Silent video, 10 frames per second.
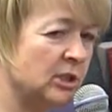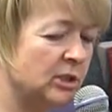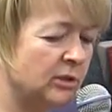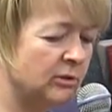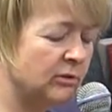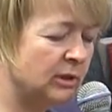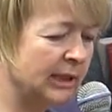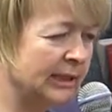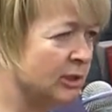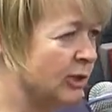to do The
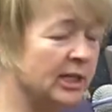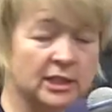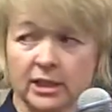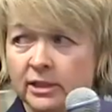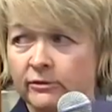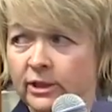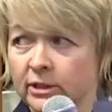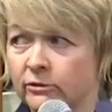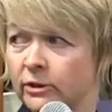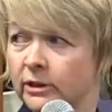Little Stranger as a
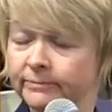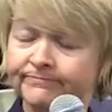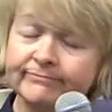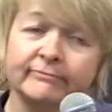feature film